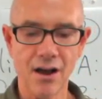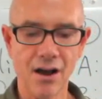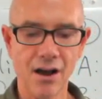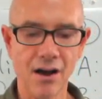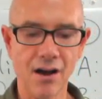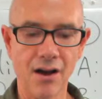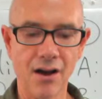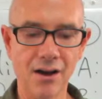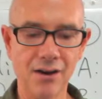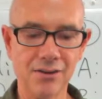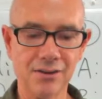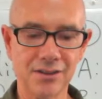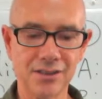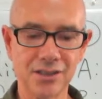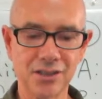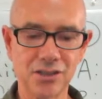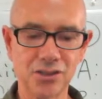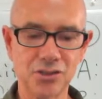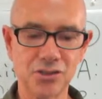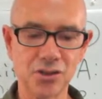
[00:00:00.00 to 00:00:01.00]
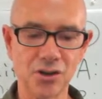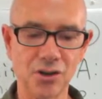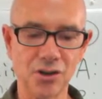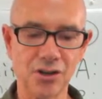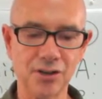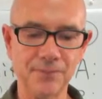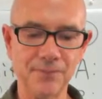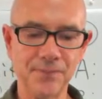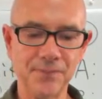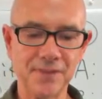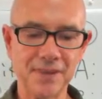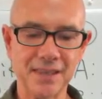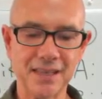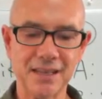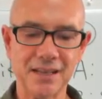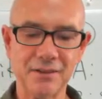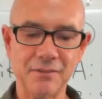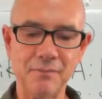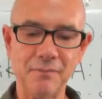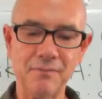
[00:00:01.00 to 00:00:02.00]
Oh, Joel,
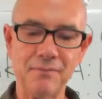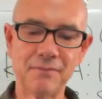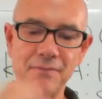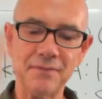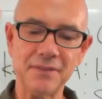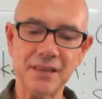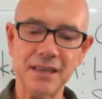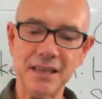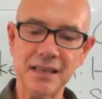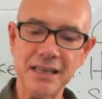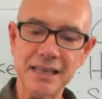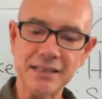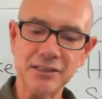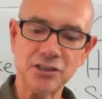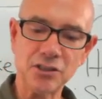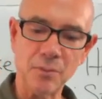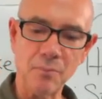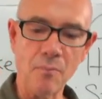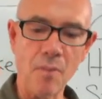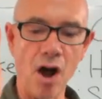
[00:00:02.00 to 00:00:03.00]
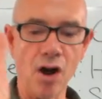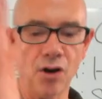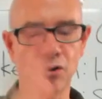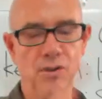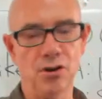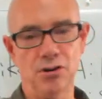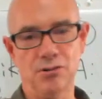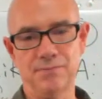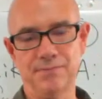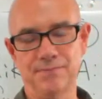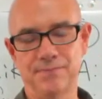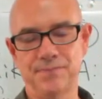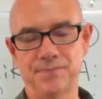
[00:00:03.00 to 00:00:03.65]
tomorrow.